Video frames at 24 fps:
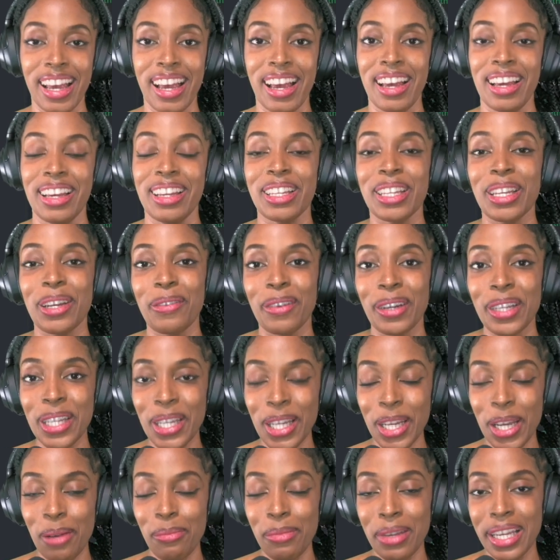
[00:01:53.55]
So once you
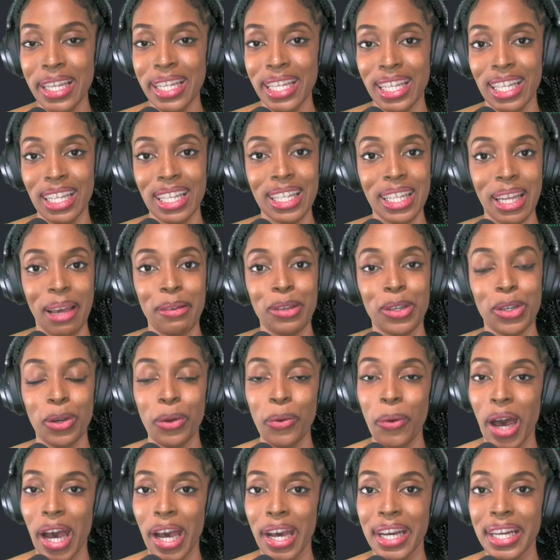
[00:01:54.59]
completed the steps
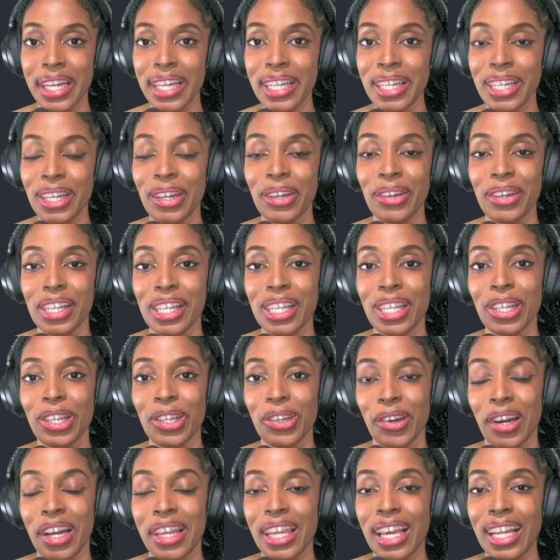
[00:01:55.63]
required, you're going to
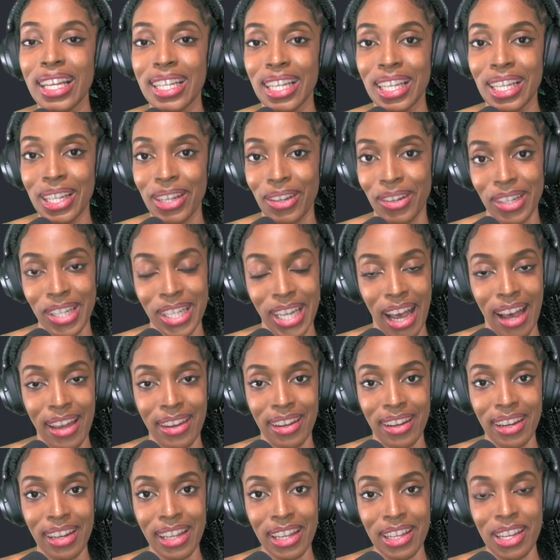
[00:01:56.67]
join their Discord
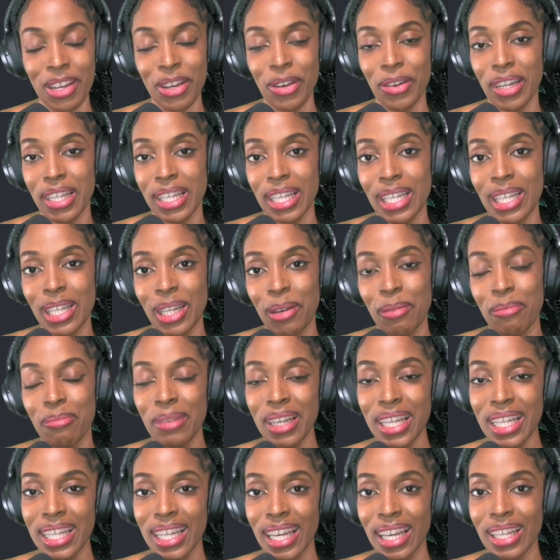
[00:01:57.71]
channel and you're going to
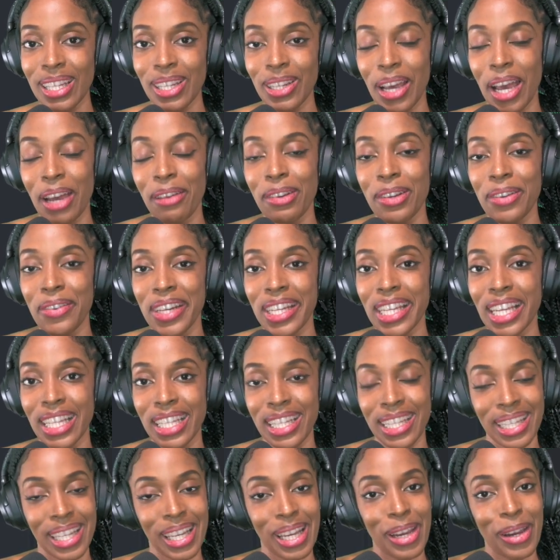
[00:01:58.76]
submit it so everyone can
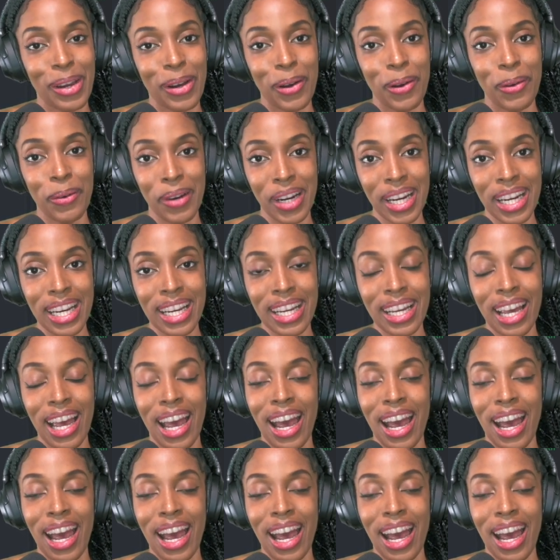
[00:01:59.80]
see your work.